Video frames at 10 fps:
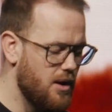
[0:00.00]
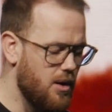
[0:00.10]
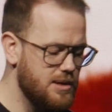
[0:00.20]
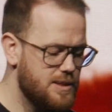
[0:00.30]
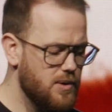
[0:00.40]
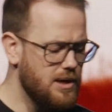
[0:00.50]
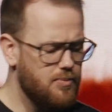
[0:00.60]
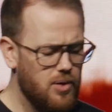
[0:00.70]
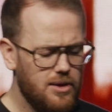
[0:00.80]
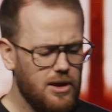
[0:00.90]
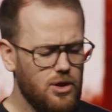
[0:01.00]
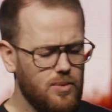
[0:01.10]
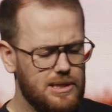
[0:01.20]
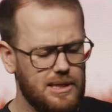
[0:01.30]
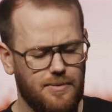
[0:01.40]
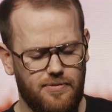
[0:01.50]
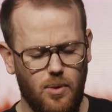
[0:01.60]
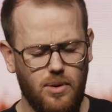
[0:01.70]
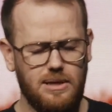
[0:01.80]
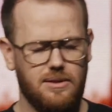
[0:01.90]
Holy Spirit, I pray that you would step
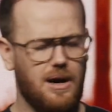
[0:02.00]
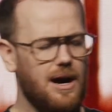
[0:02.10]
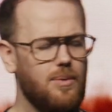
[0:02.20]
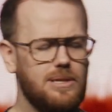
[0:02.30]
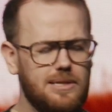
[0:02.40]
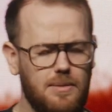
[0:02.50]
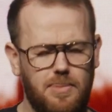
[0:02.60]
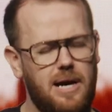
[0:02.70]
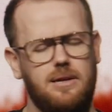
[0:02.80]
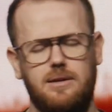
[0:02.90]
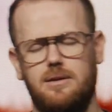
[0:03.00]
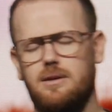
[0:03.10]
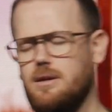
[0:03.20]
forward and that I would step back.